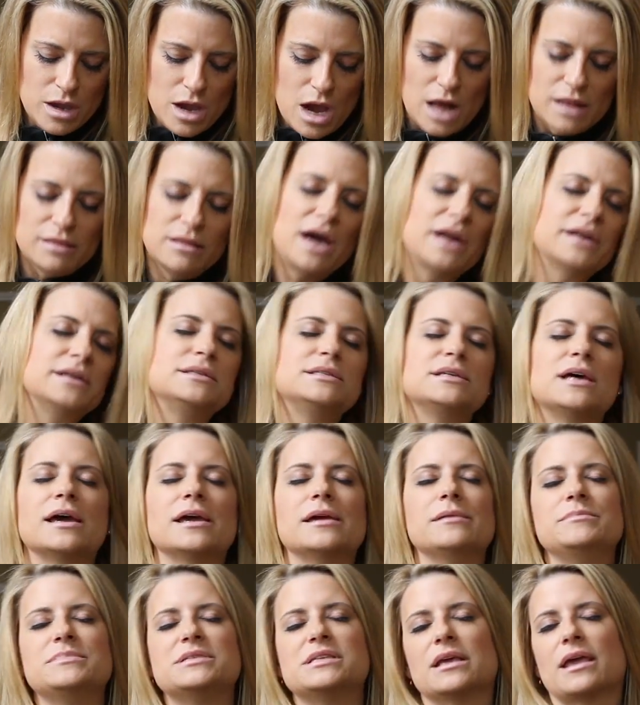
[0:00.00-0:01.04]
A lot of
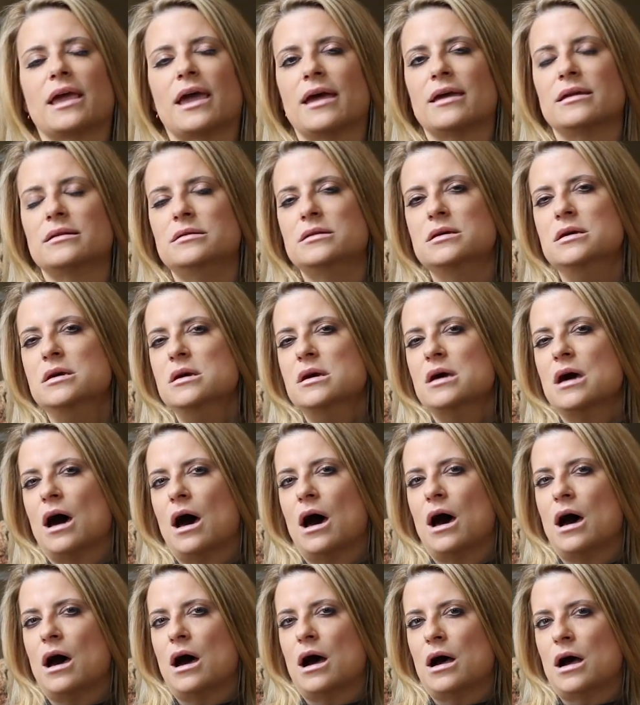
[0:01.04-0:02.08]
times, again,
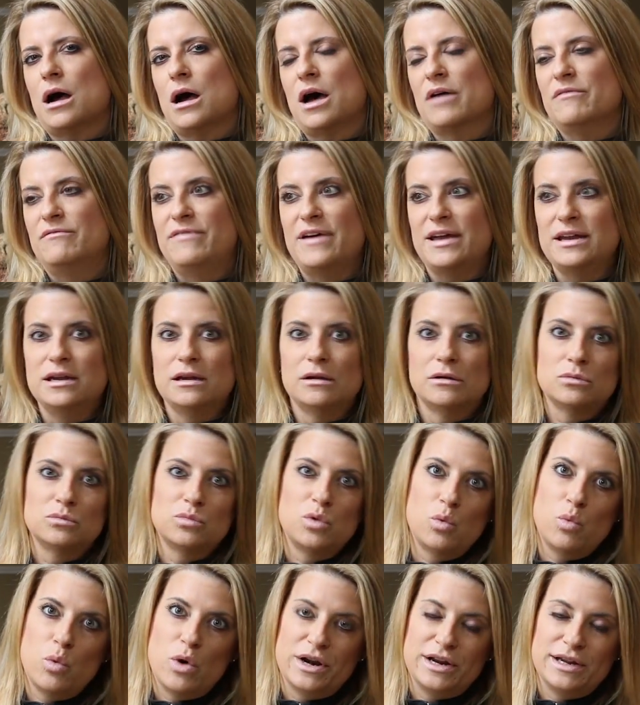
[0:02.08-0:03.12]
a veterinarian
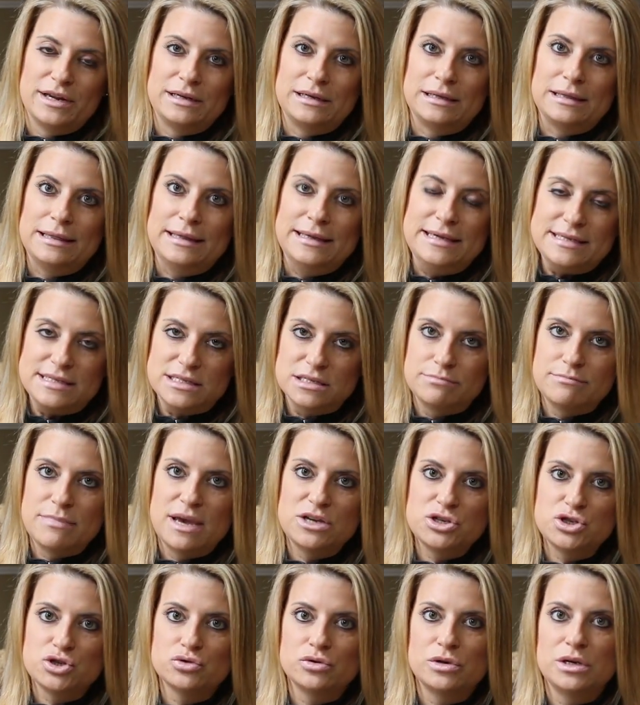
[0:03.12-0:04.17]
will want to at least
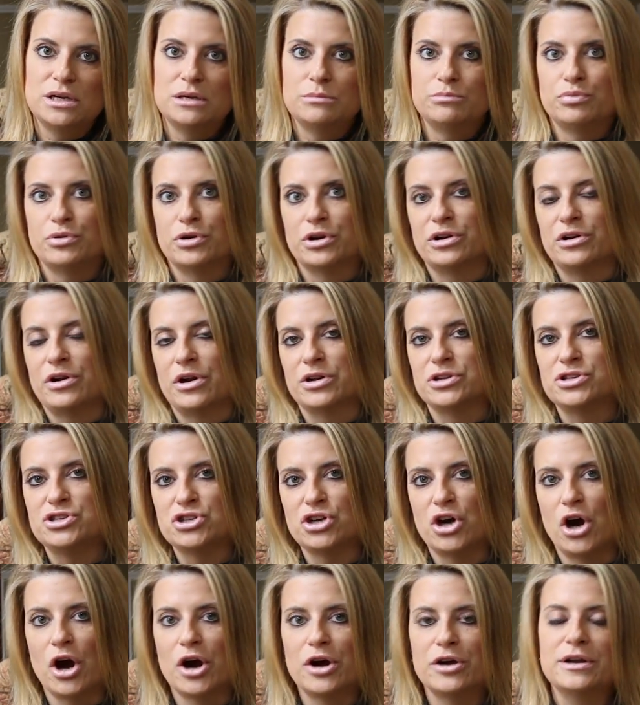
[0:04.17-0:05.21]
measure it, put it on a
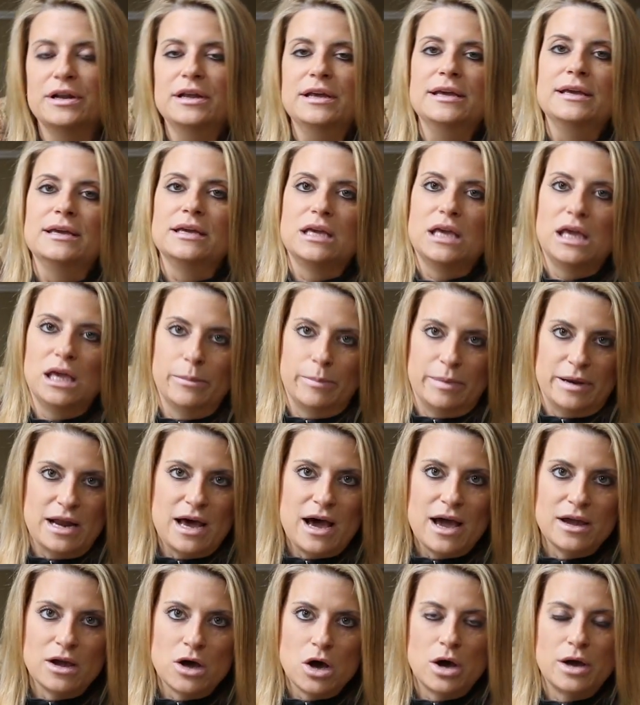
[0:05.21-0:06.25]
chart, keep an
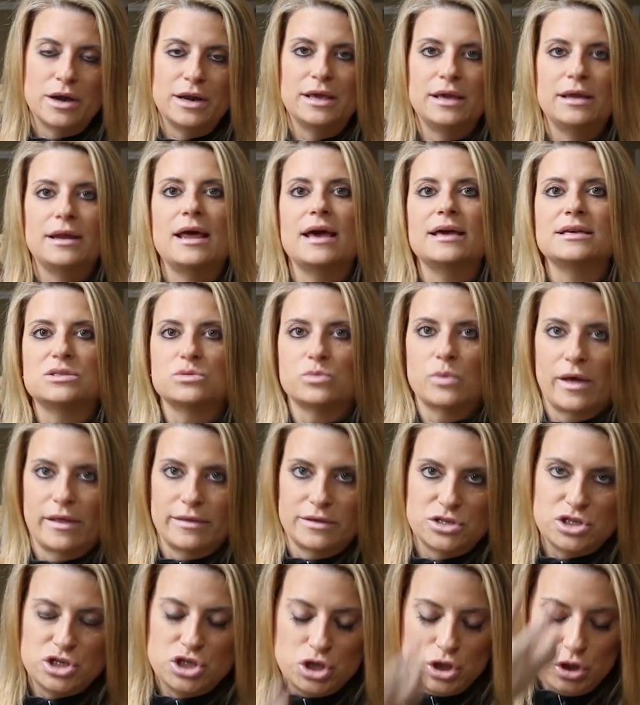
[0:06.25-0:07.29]
eye on it, as well
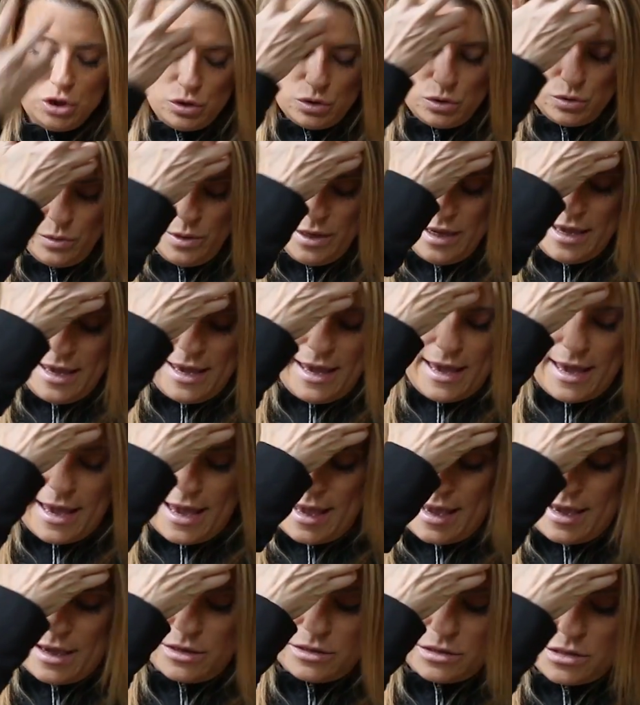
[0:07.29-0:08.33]
as you.
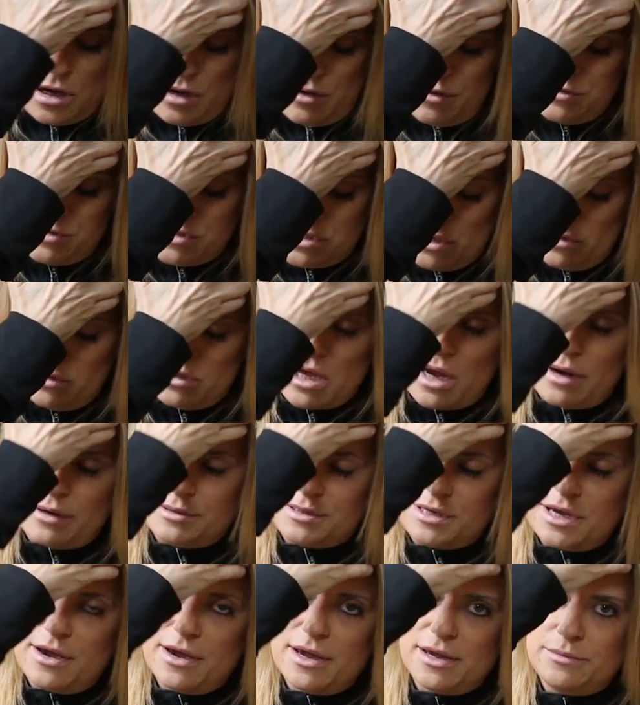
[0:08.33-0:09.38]
And also, a lot of
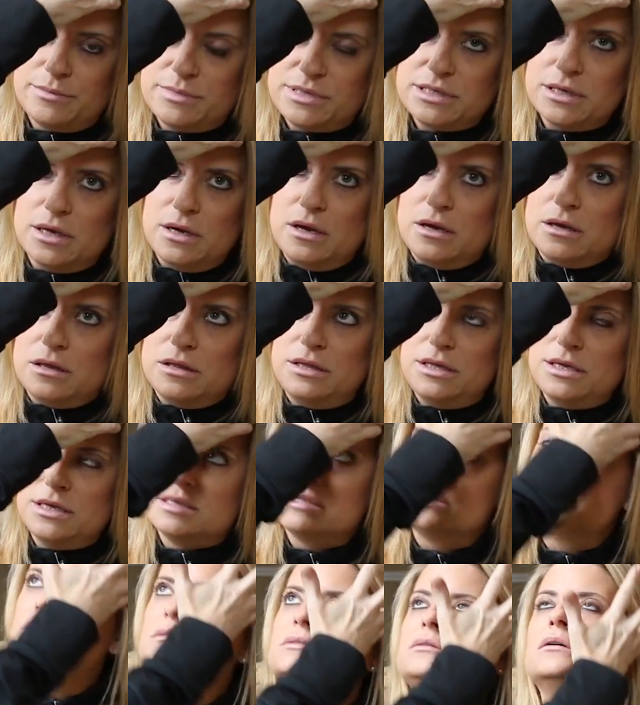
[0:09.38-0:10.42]
times,
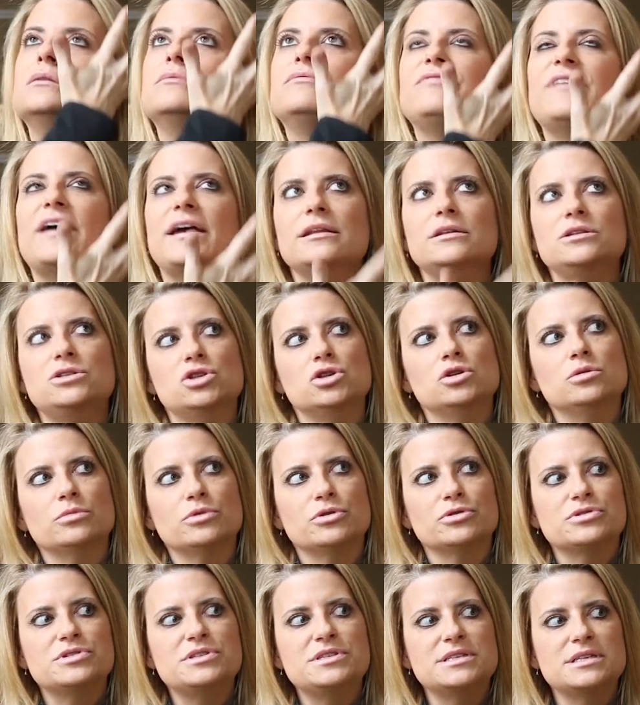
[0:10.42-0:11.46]
these fatty
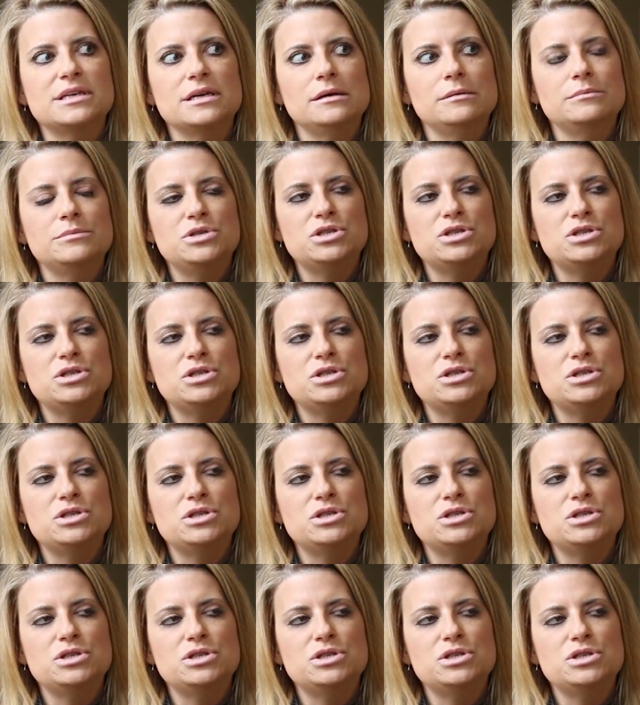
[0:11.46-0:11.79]
tumors seem